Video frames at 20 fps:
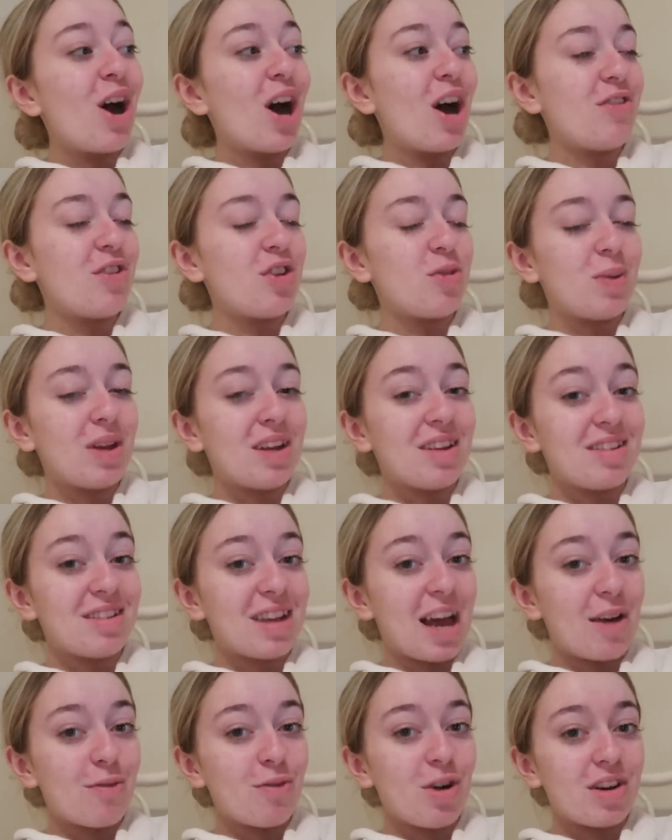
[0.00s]
I've just been
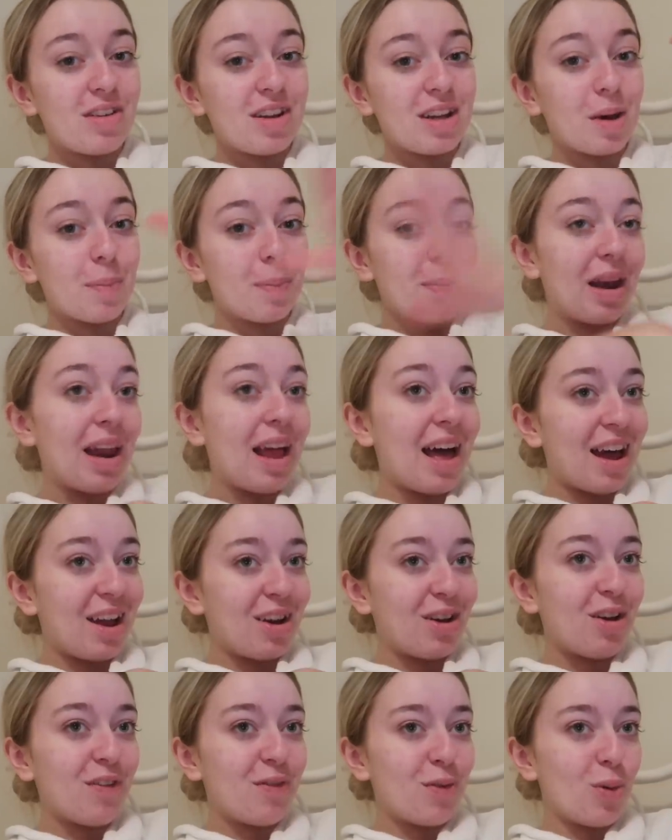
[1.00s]
sat writing a
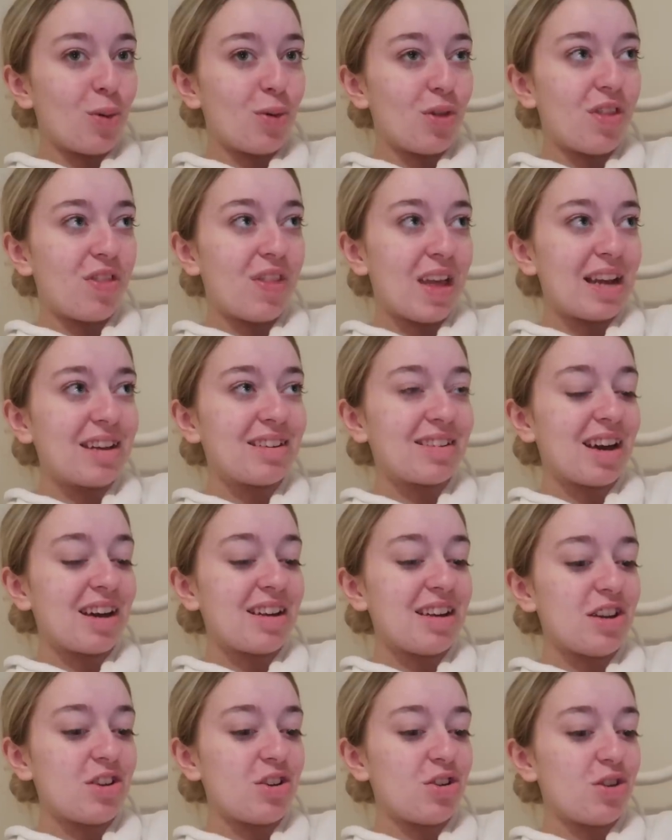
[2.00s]
plan of all the things that
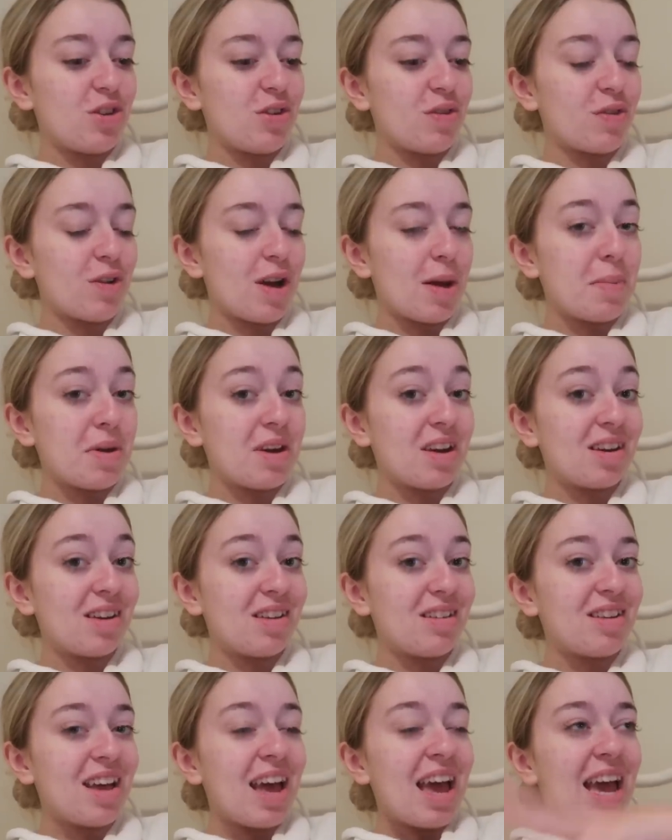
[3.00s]
I need to do for it
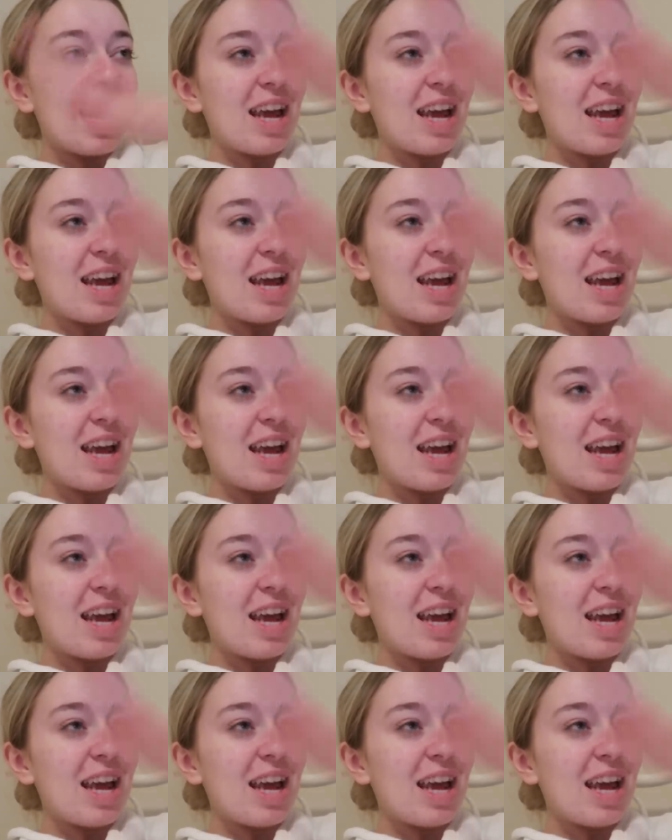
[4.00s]
because